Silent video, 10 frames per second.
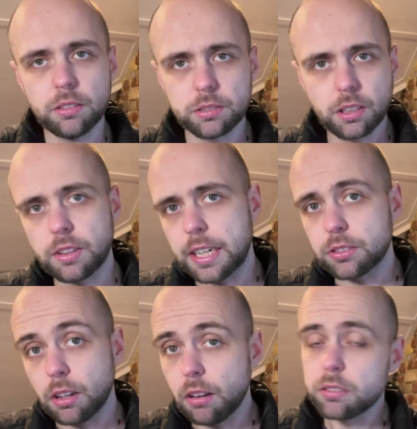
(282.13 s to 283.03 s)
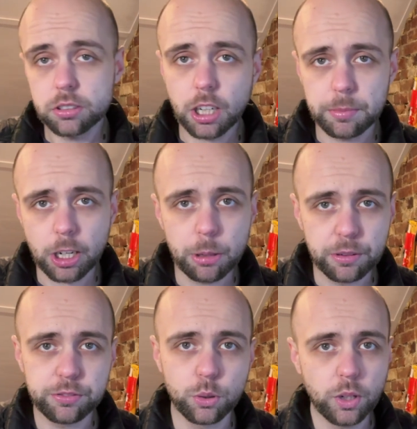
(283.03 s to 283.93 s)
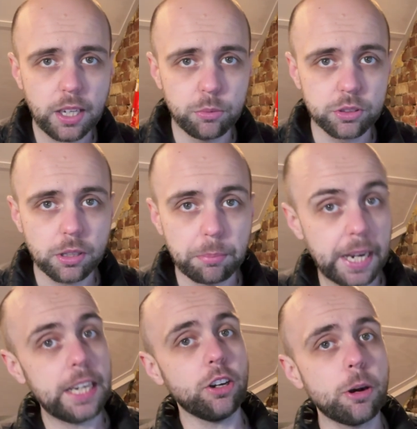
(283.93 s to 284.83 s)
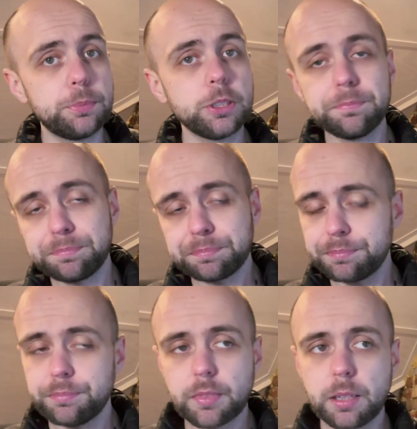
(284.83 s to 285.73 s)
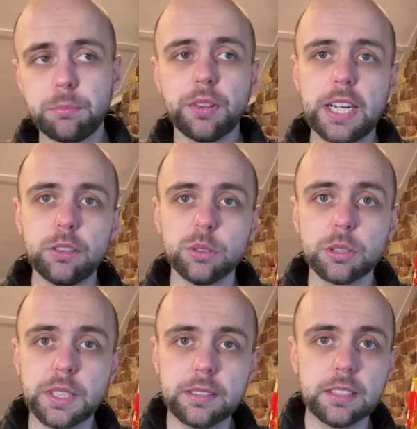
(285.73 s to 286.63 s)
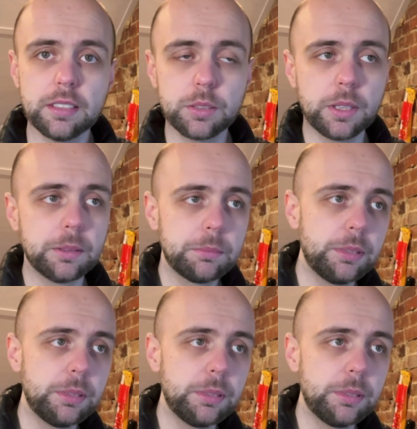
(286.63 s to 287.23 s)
although that is a long time ago before it was a paid option, but that also exists as well.